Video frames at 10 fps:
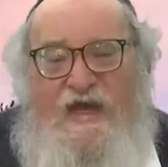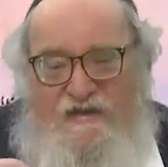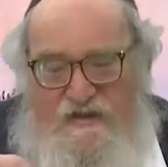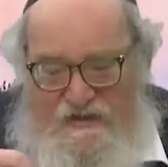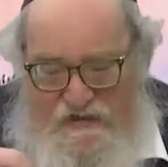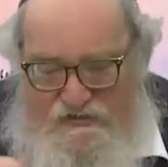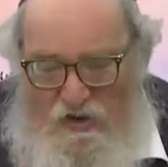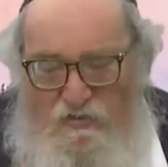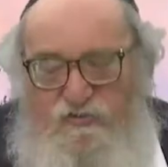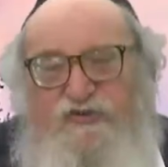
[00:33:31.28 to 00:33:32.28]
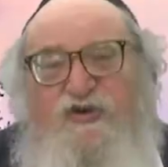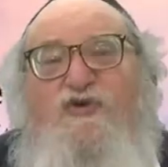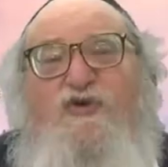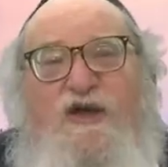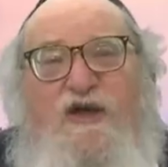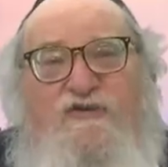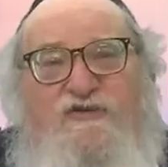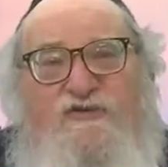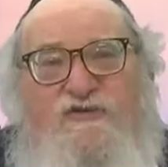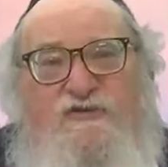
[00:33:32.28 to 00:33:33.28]
that his own
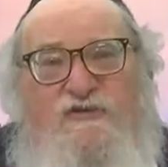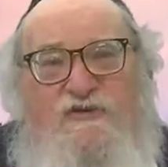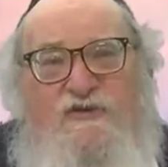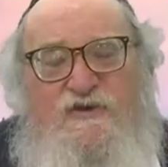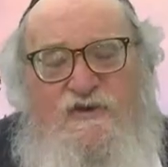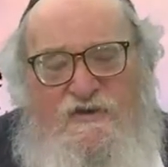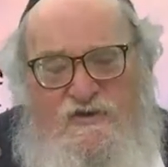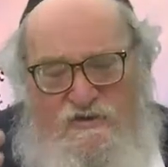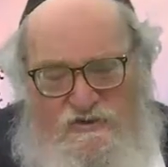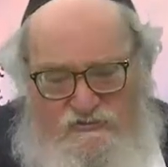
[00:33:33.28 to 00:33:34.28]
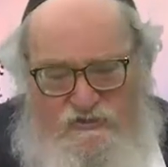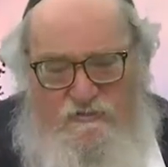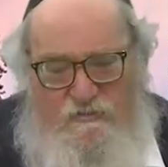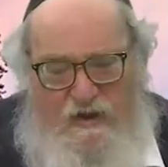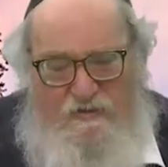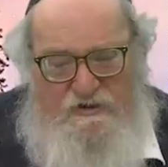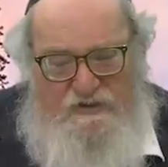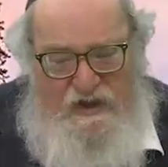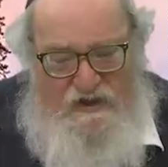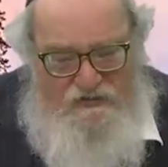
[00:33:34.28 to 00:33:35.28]
zechuyas should
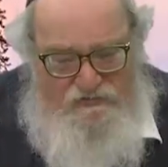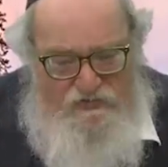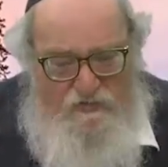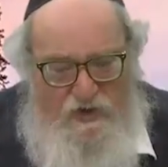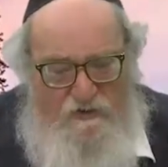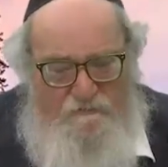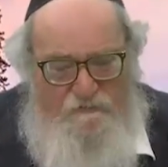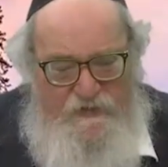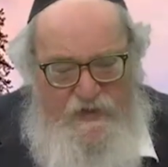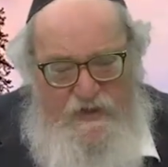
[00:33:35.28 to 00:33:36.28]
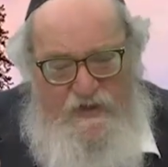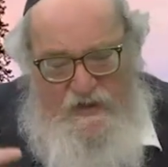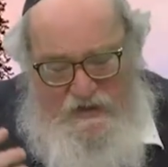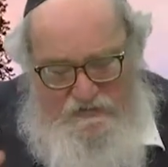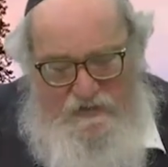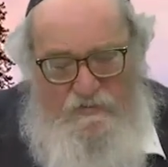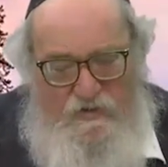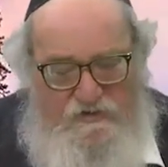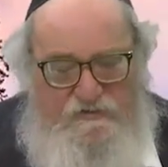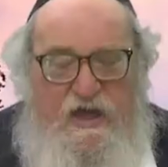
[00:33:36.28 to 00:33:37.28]
merit a Yeshua. And the
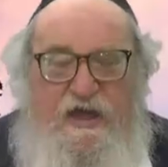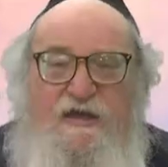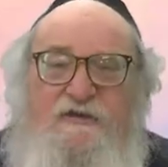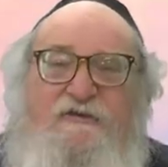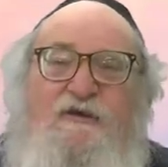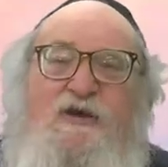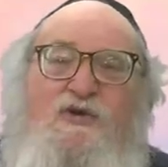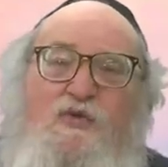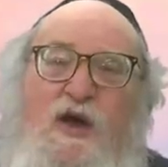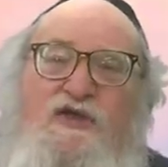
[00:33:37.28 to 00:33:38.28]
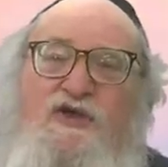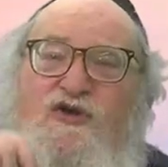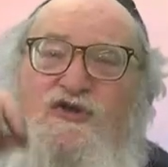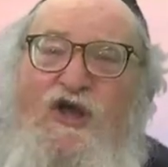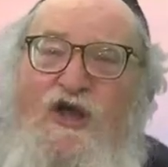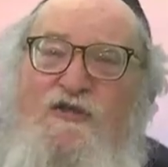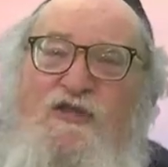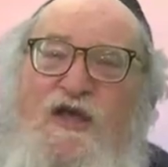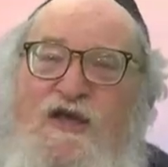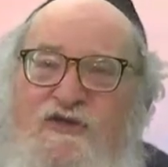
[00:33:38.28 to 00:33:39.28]
Gemara says, when you're
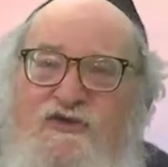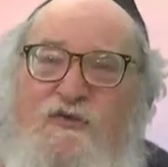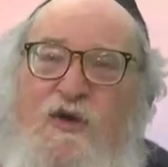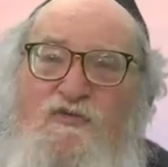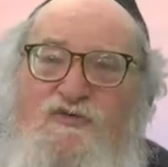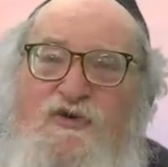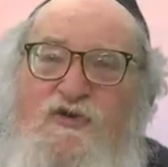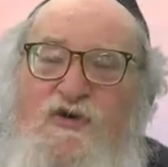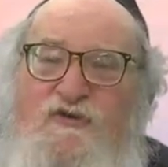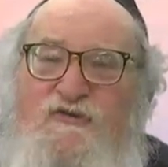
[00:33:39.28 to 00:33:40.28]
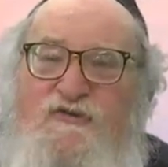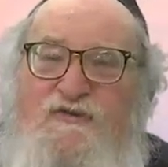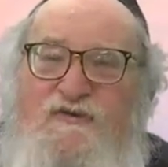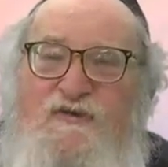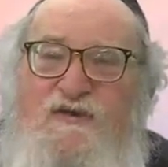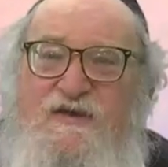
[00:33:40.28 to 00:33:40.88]
taila in your own zechus,